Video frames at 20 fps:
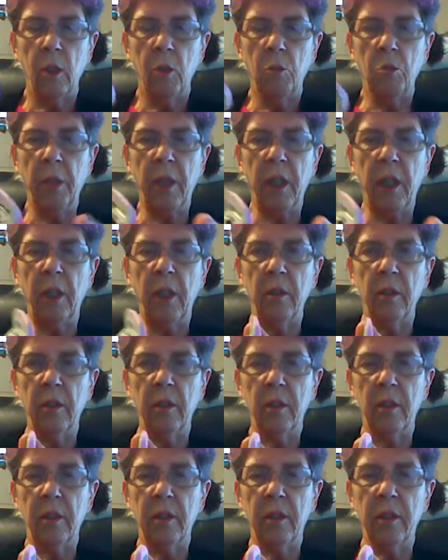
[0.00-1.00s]
being
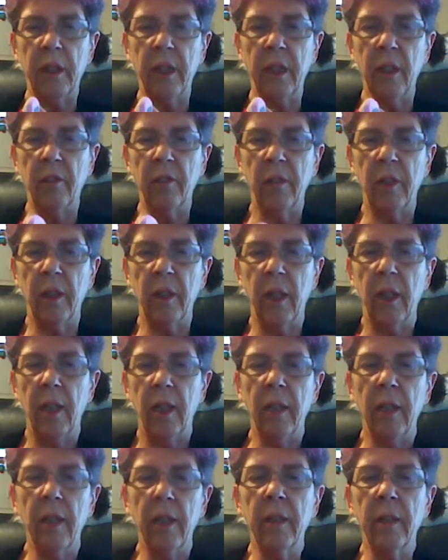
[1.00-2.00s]
stiff.
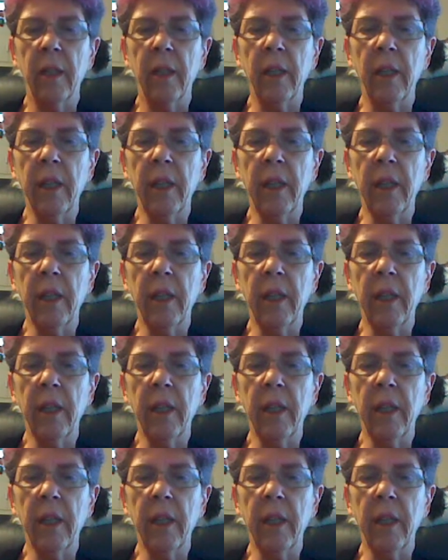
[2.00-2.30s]
Then it